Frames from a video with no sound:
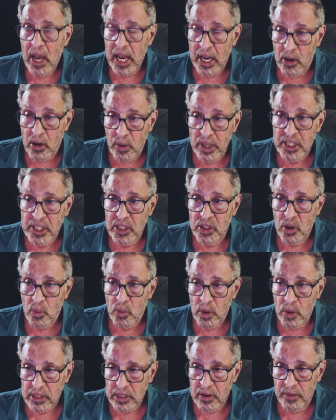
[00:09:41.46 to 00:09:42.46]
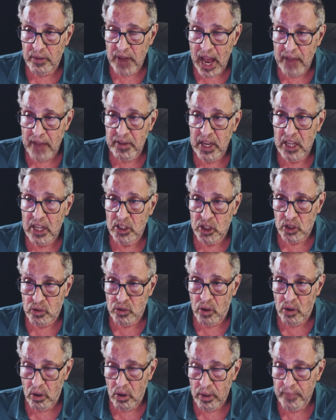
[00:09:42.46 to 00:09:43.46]
increases your risk of having a
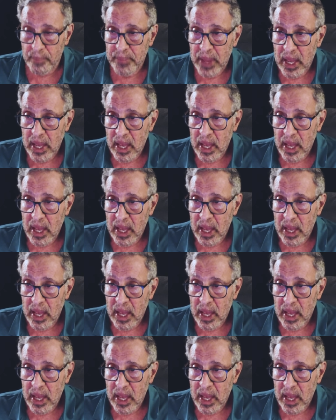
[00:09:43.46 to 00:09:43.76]
stroke.